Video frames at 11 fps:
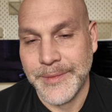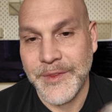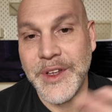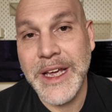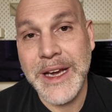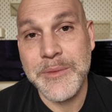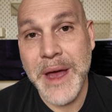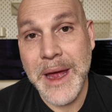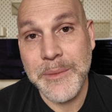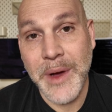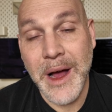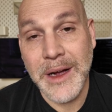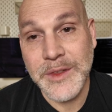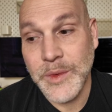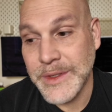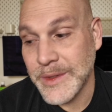you get a bad
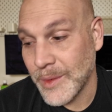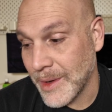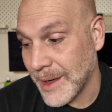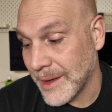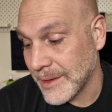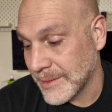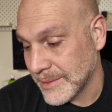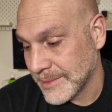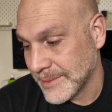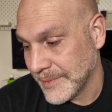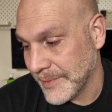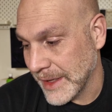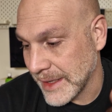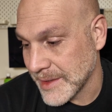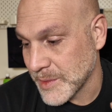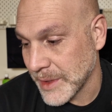box once in a while,
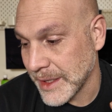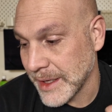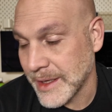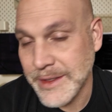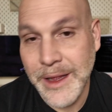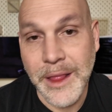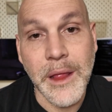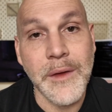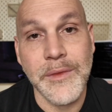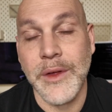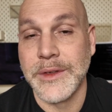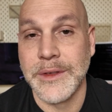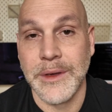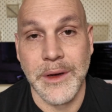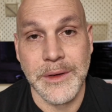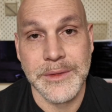it is what it is. I love those
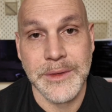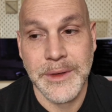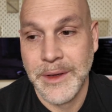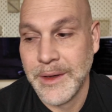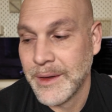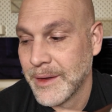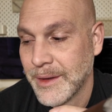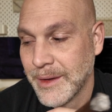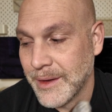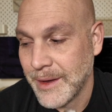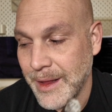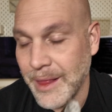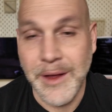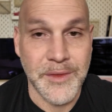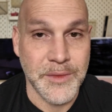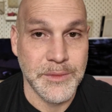cigars. I
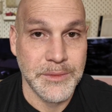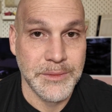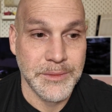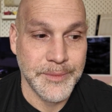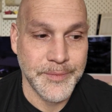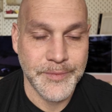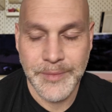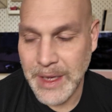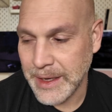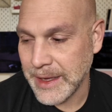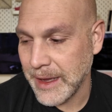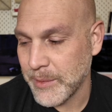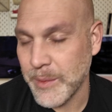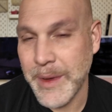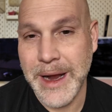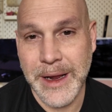love them. I can't
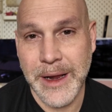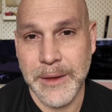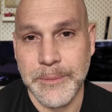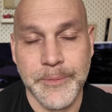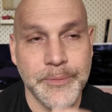be mad at them.